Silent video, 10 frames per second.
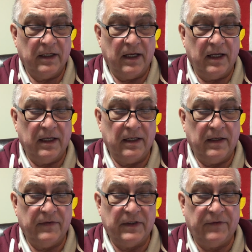uh,
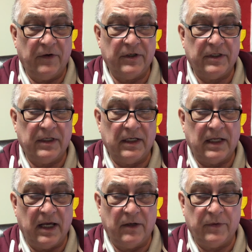of his first
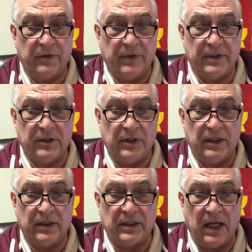encounter with the risen
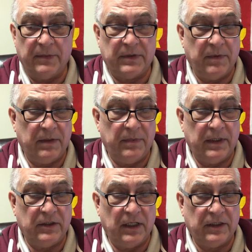Jesus, Thomas may
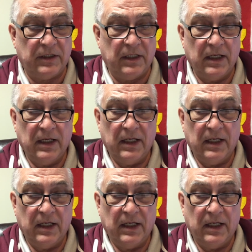be just